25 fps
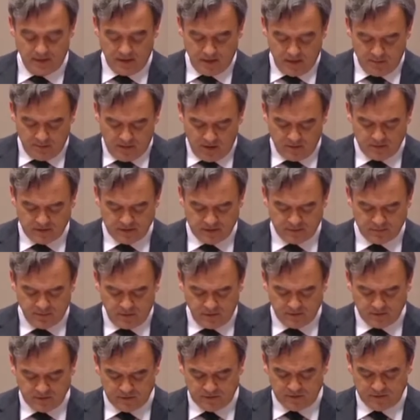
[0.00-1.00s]
My
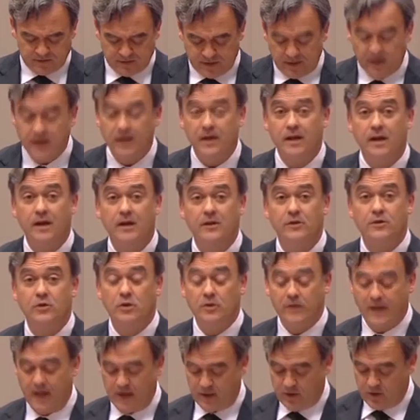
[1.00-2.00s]
response to
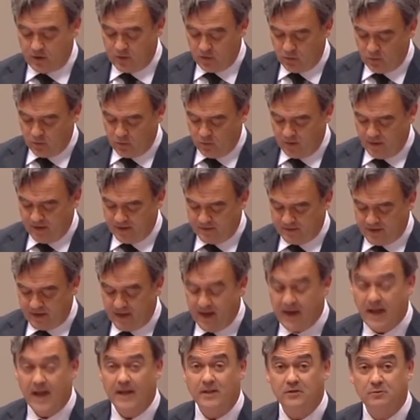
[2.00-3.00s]
that call is that it
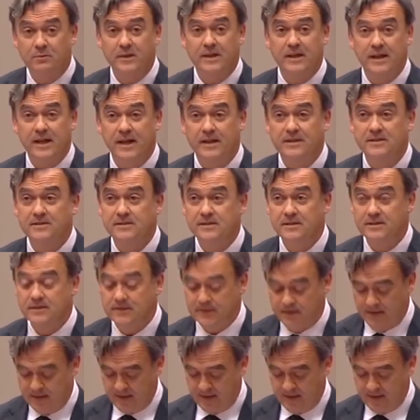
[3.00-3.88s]
has been answered,